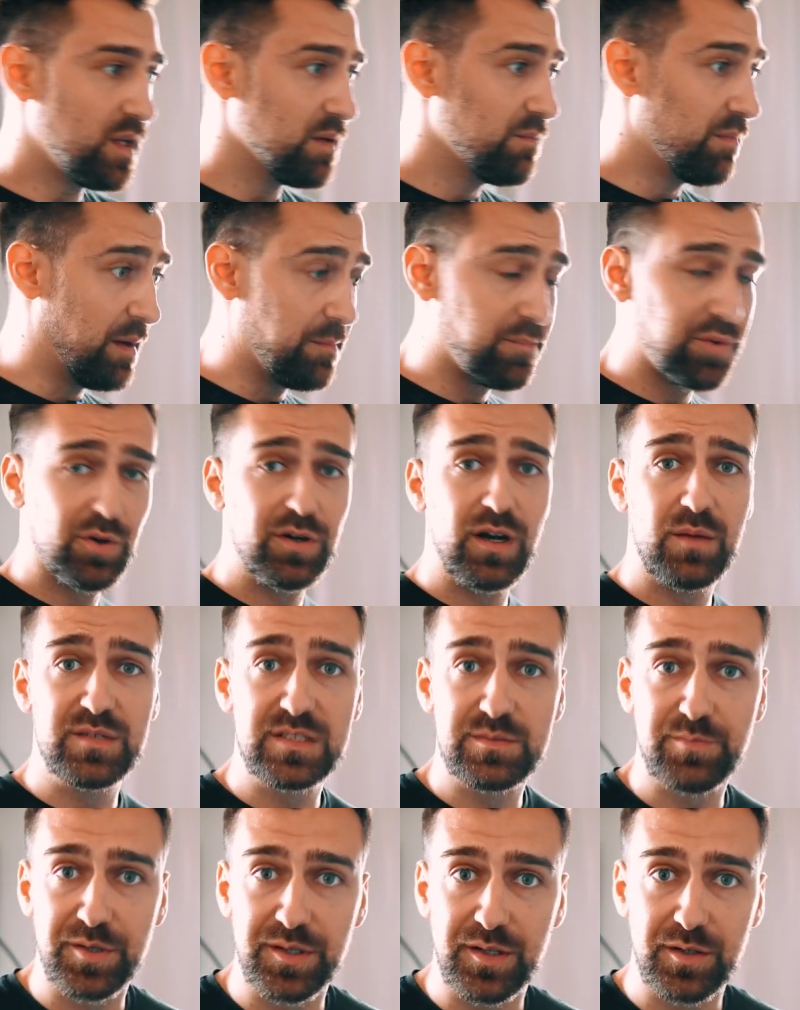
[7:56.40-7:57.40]
my program
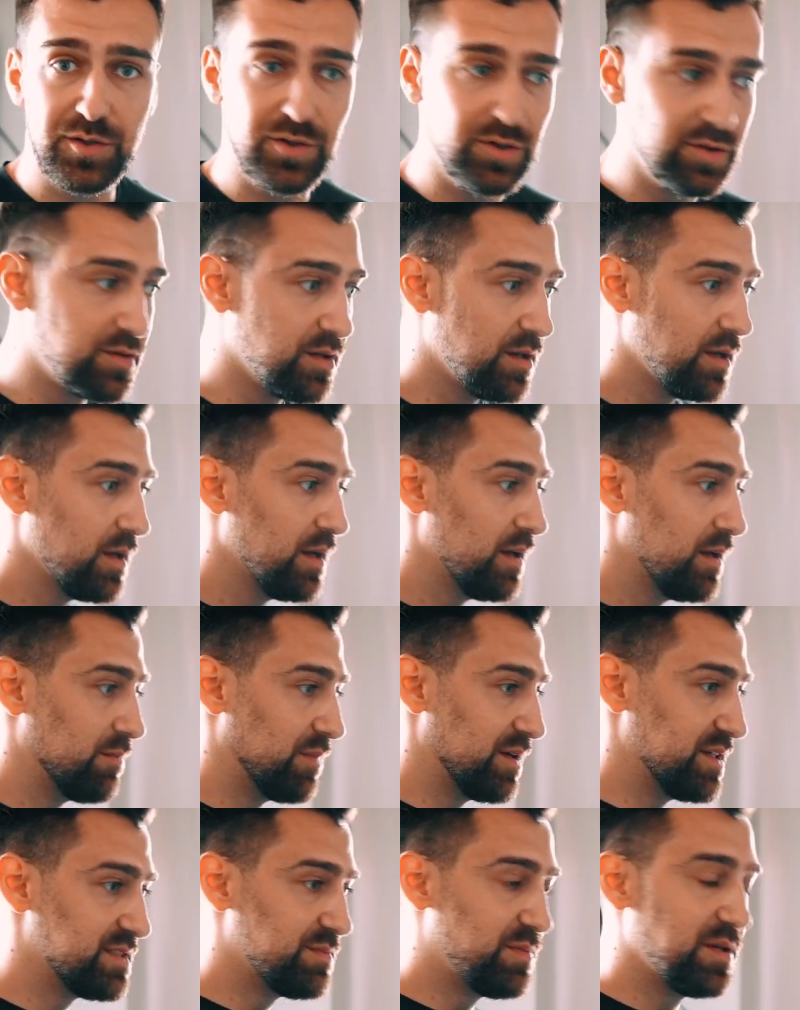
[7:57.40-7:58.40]
is pretty good,
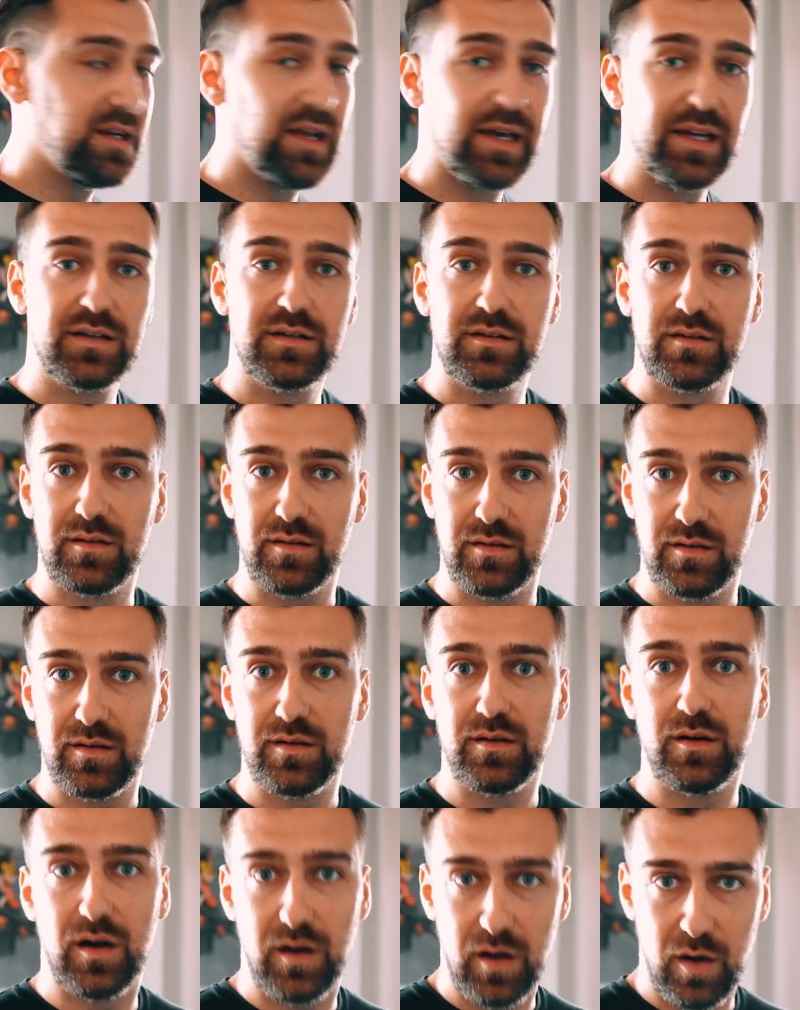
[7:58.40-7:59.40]
but it's been like
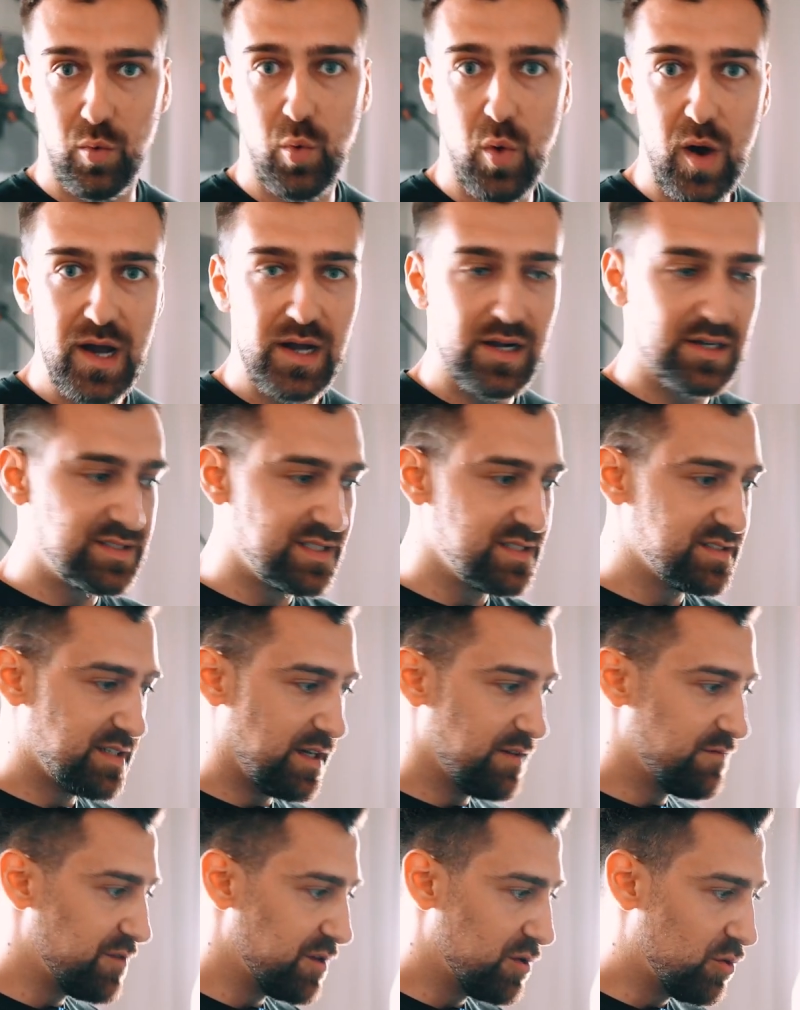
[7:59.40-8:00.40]
a while since
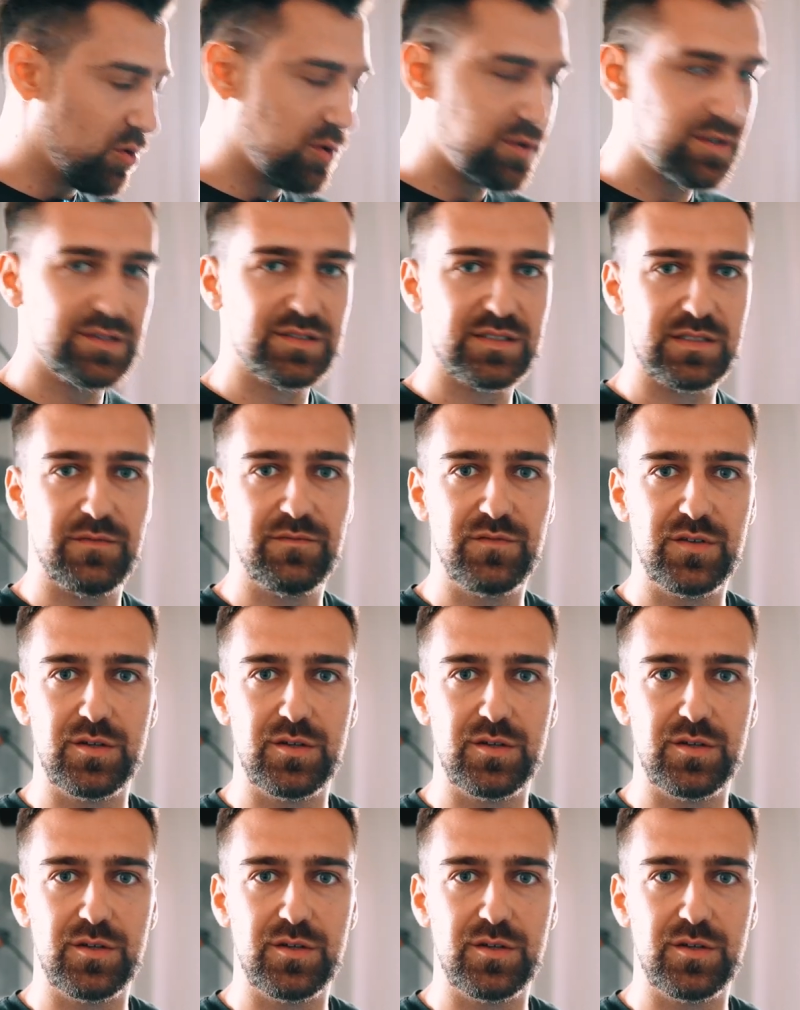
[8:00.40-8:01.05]
I've recorded some